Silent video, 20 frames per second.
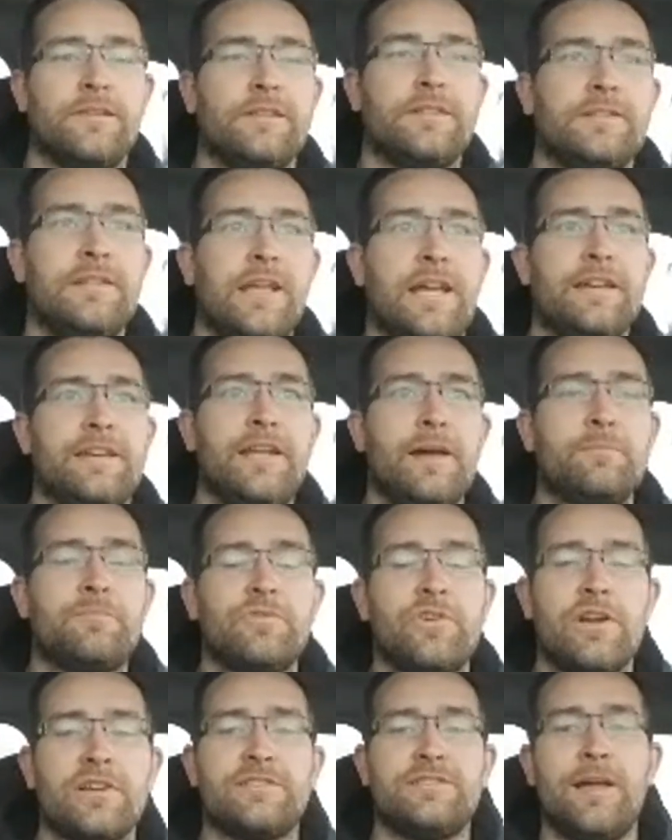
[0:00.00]
Yeah, dump
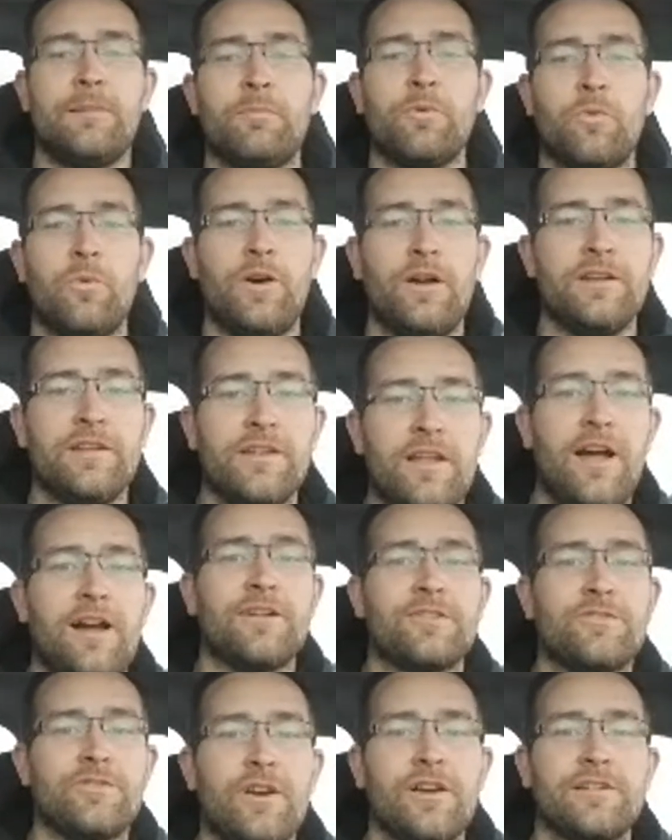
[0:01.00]
truck number one, log
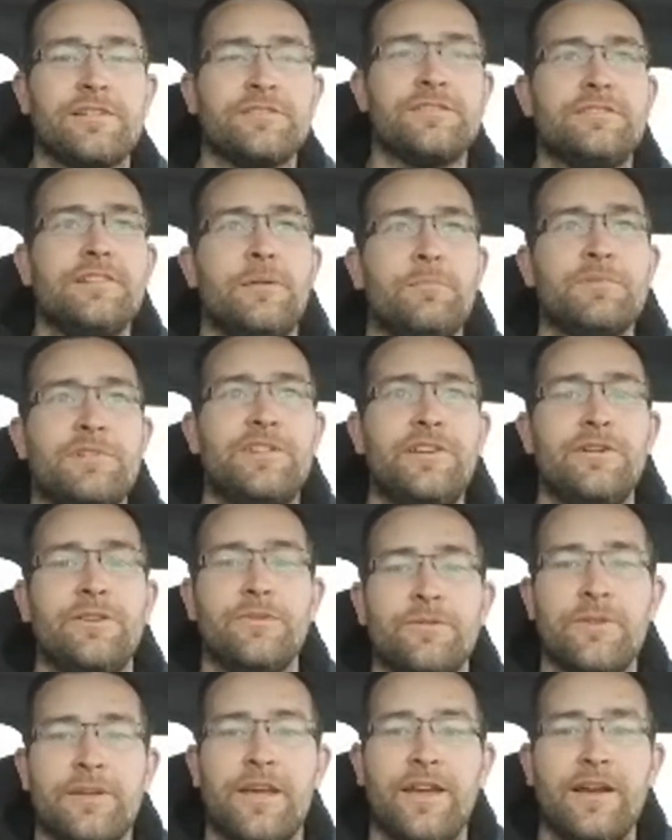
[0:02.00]
trucks is number two.
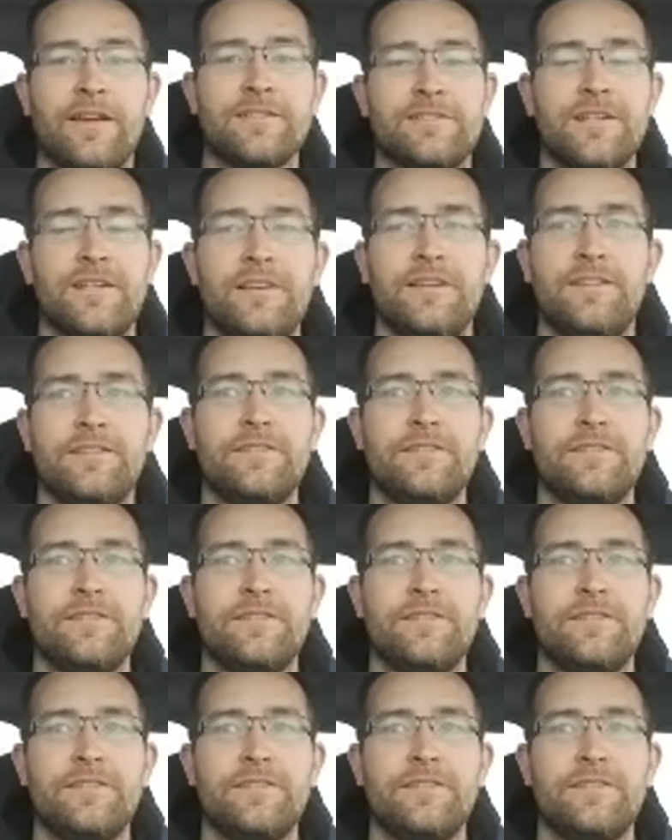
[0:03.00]
Yeah, see?